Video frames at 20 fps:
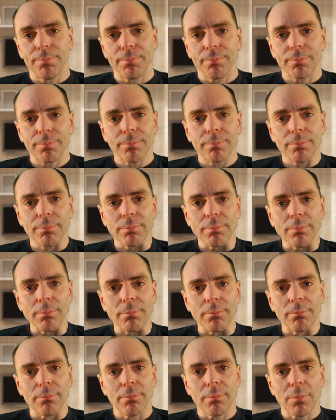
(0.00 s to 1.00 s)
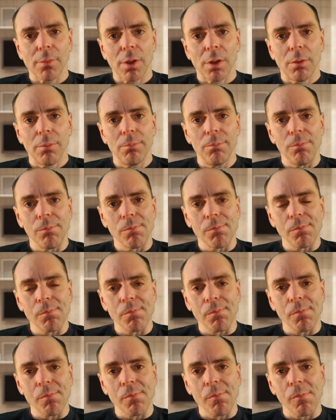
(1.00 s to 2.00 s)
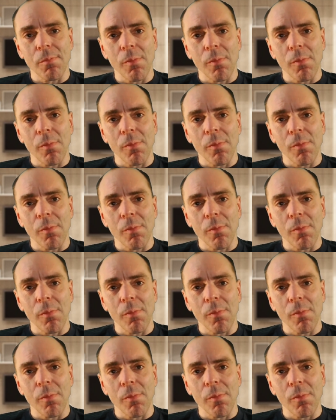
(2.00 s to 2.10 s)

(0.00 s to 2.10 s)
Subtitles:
Nothing is said.